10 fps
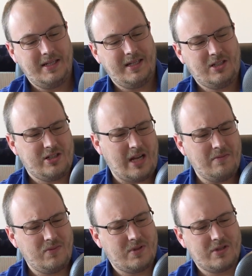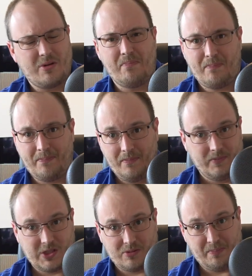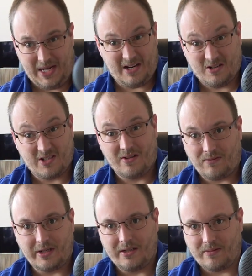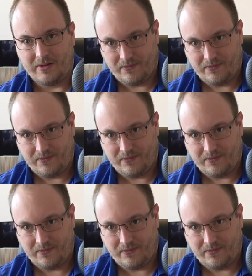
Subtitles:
it sounds comparatively,